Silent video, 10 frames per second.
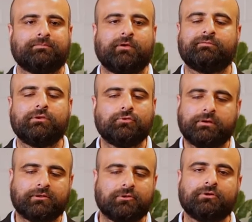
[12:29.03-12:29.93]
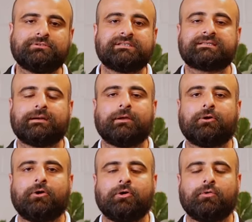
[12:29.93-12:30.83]
We have new technologies coming
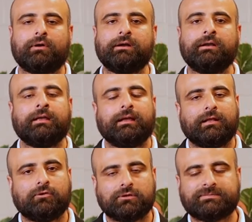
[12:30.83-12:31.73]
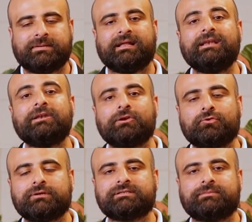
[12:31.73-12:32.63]
all over, and hospitality and
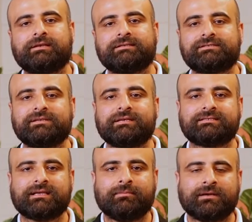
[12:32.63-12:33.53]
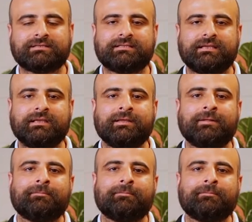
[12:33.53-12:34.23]
tourism industry is amongst the